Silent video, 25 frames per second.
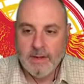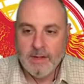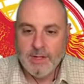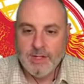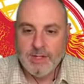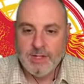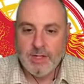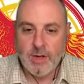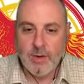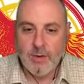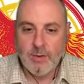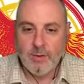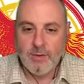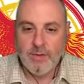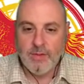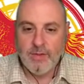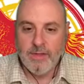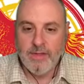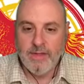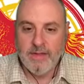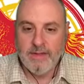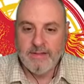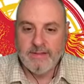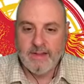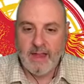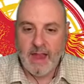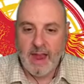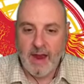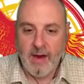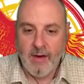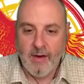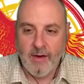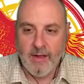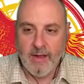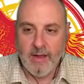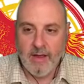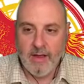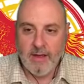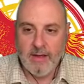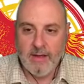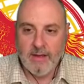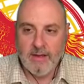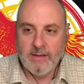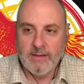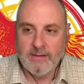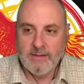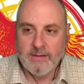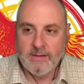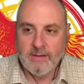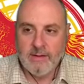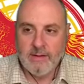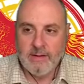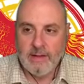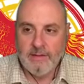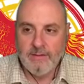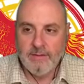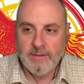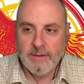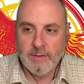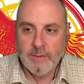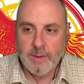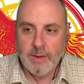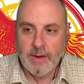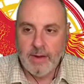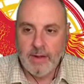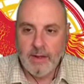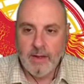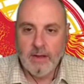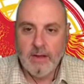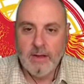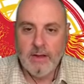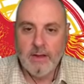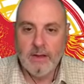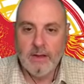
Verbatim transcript: So this area is level 20?